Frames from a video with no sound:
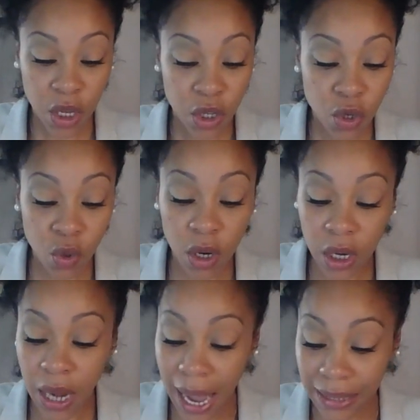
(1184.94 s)
You are
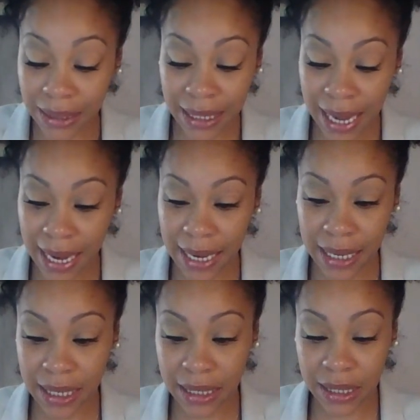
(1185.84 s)

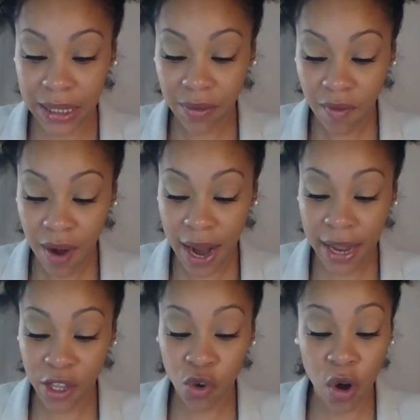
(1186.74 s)
logicating this,
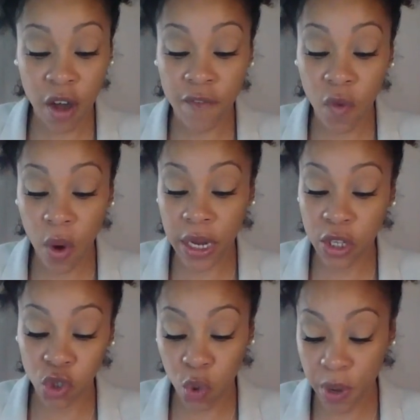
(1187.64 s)
right? You're
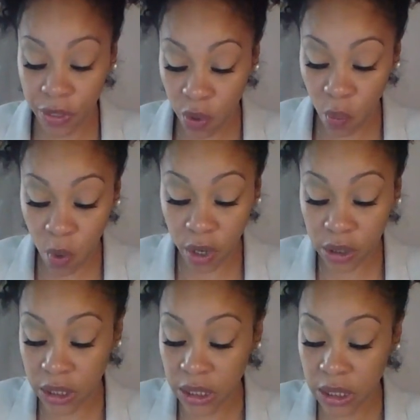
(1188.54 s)
avoiding doing the
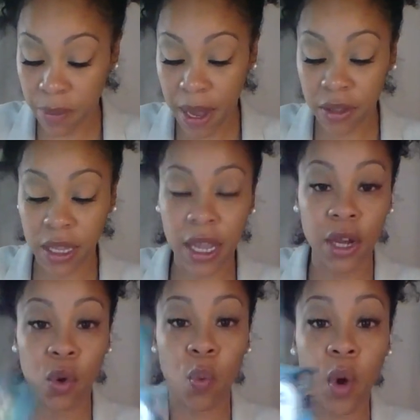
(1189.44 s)
work. This is about the
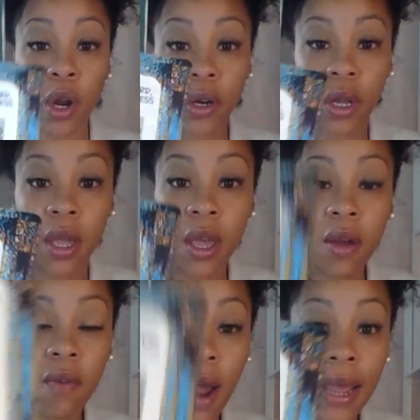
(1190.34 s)
inner work,
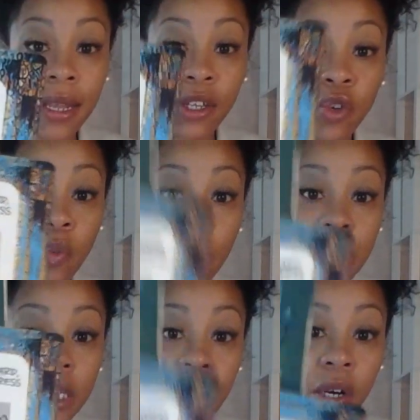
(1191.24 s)
right? You
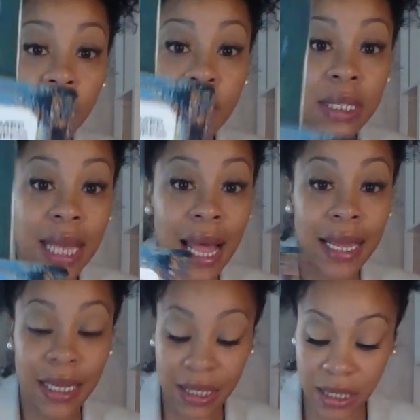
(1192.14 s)
must learn the
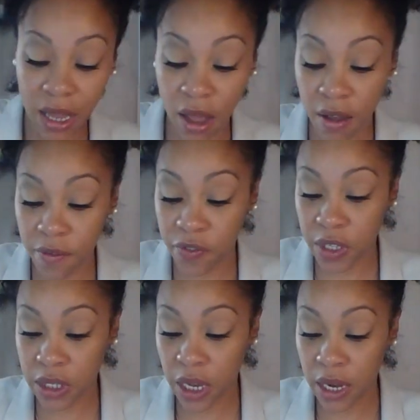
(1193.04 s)
science of
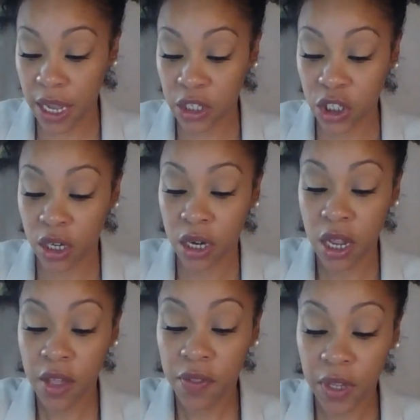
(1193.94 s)
this connection.
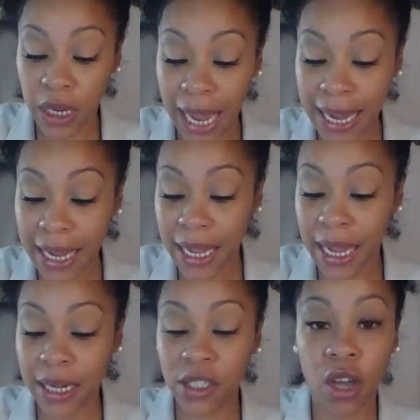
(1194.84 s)
The light
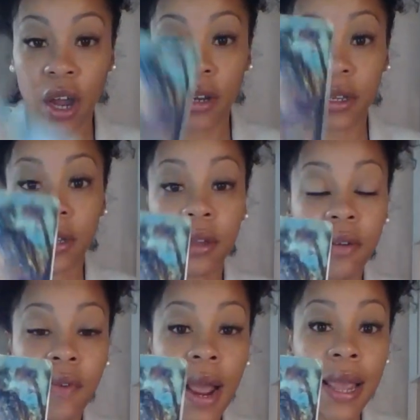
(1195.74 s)
in the dark,
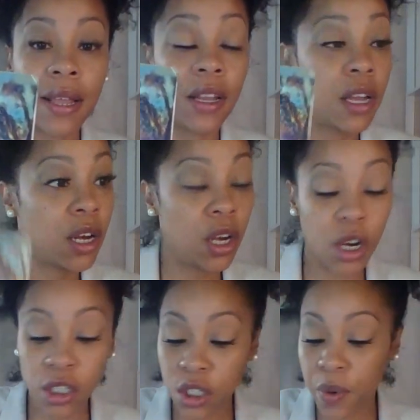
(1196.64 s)
right?
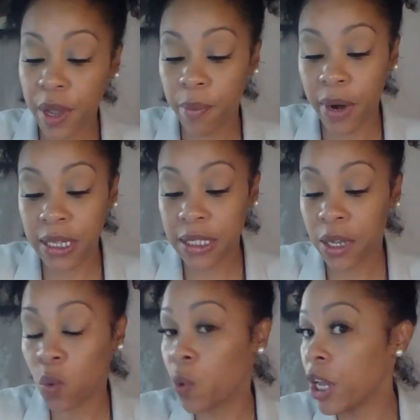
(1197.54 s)
Learn to embrace
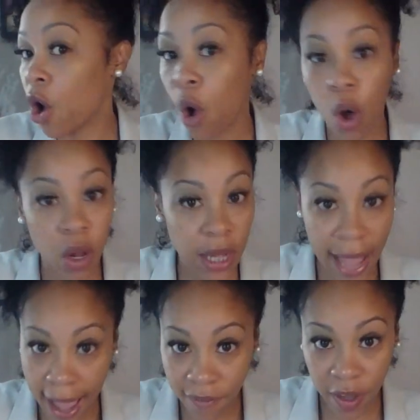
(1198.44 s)
it. We all
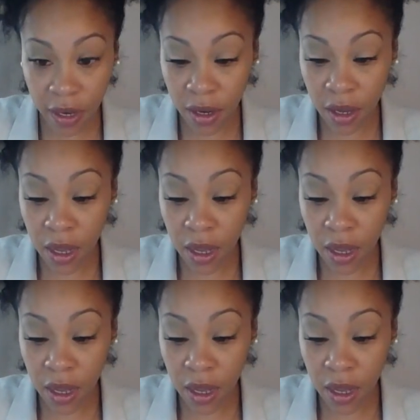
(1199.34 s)
have it.